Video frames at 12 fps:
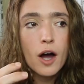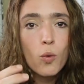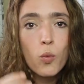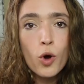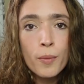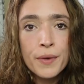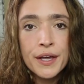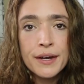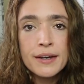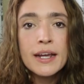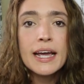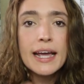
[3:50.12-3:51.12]
a
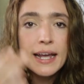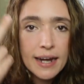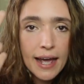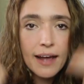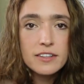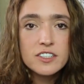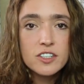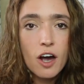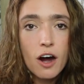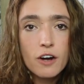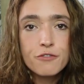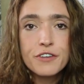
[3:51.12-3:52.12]
woman in a
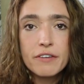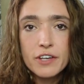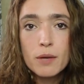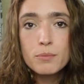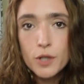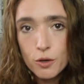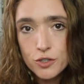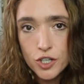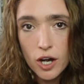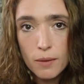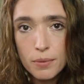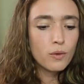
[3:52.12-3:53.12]
headscarf giving a
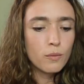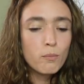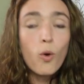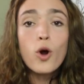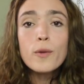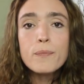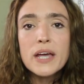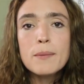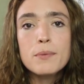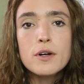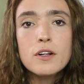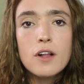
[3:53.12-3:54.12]
blowjob. More
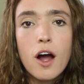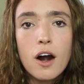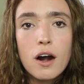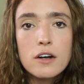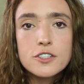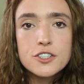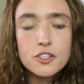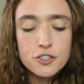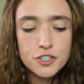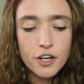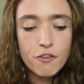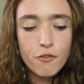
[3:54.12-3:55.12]
people are
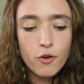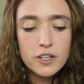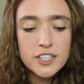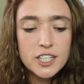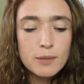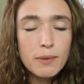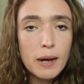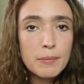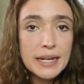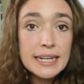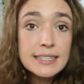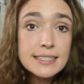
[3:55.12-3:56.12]
searching for
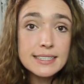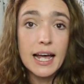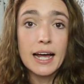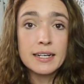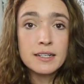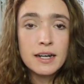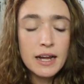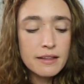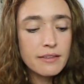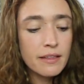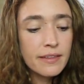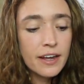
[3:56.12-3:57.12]
jilbab Instan than